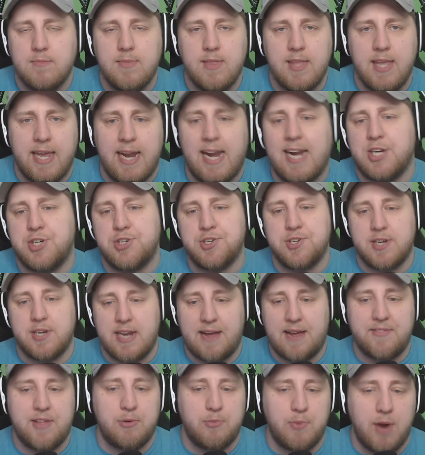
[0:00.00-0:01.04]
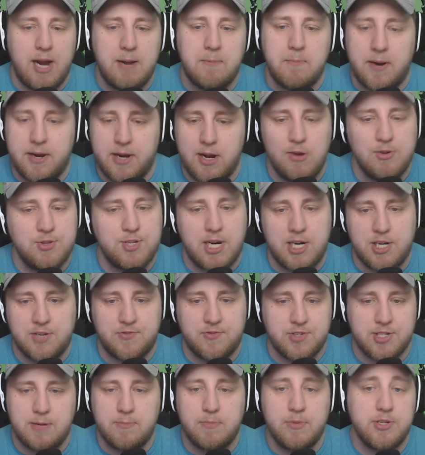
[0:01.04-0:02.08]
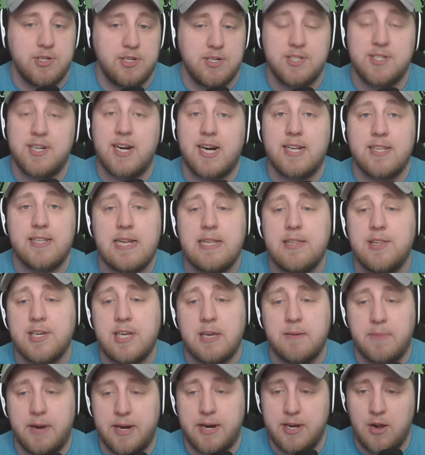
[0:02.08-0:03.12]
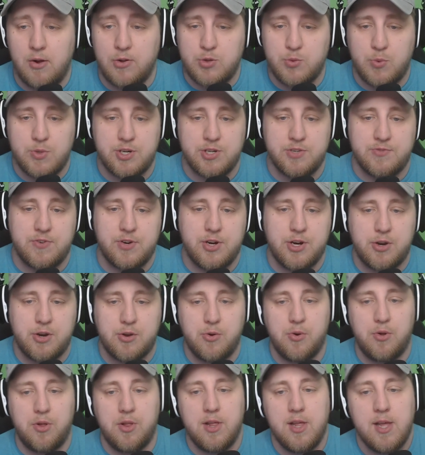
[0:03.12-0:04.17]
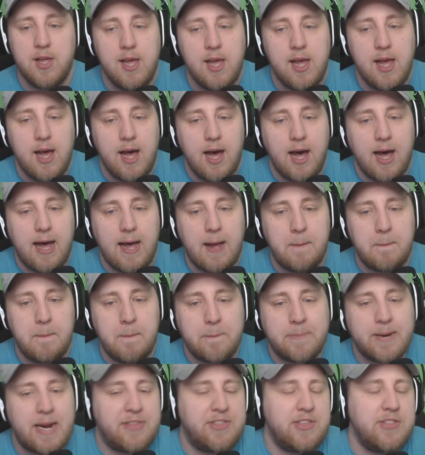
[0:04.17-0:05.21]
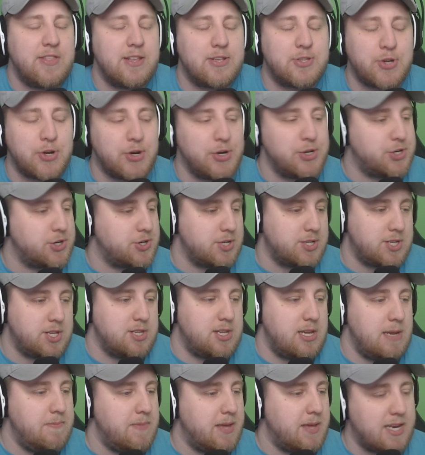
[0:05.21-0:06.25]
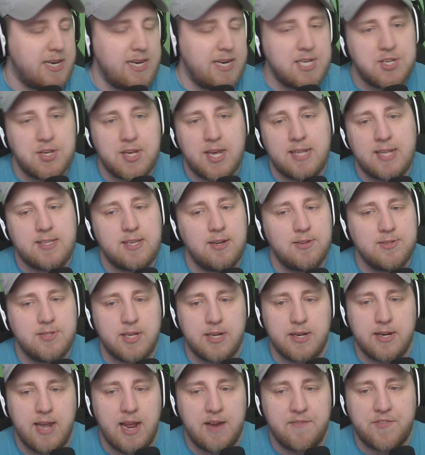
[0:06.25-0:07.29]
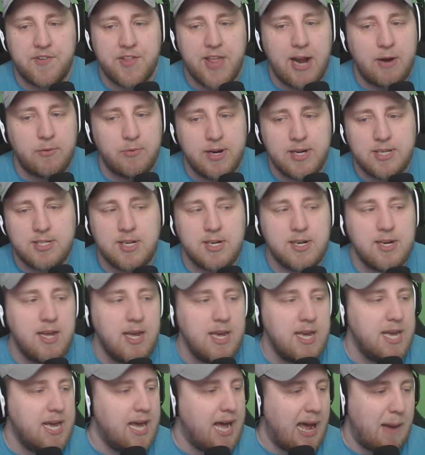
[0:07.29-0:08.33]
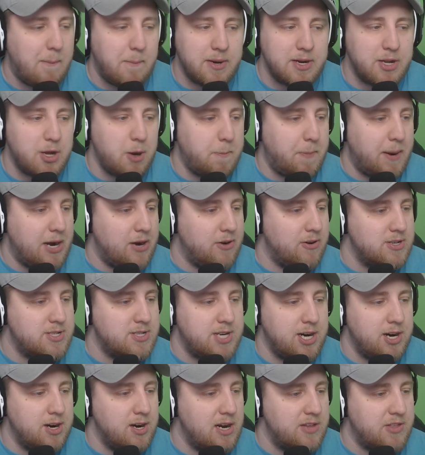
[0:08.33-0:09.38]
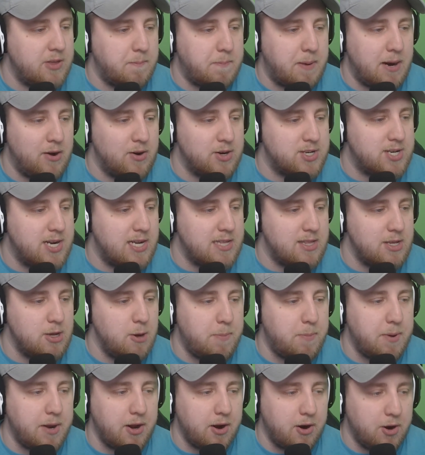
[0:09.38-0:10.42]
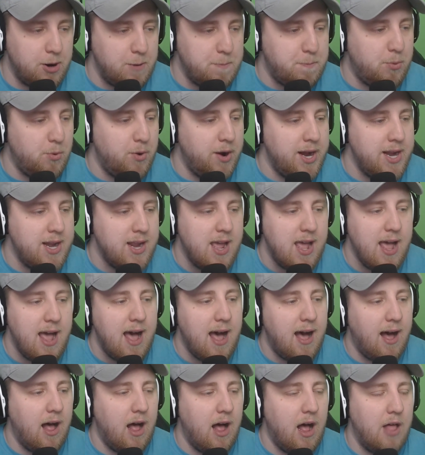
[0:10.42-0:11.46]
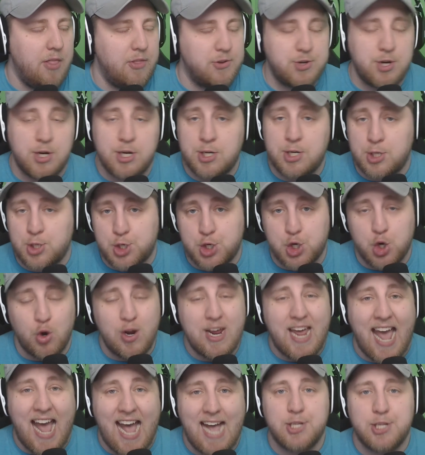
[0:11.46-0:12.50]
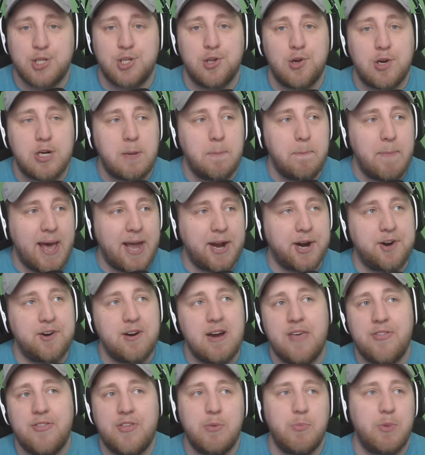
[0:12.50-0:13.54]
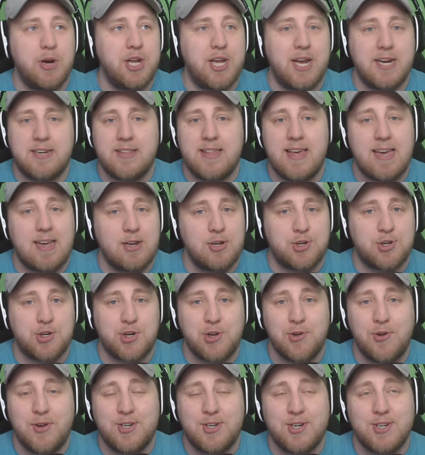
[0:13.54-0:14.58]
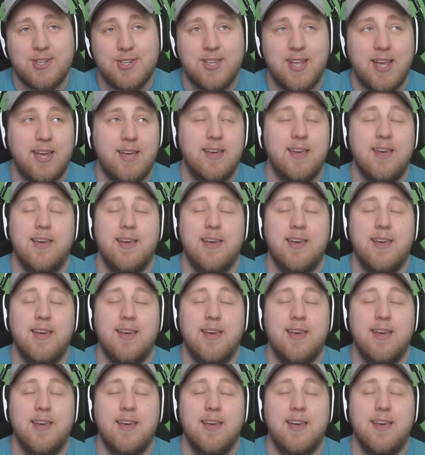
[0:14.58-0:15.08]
I actually didn't have that right in my notes. I just for some reason decided to not look at my notes, which is very cool. But I think that Surge are just a team that can easily get tilted. And for that reason, I'm going to go Paris here. I think Paris take the opening hard point. The search and destroy has looked better. And then when you get to that control, it's just like,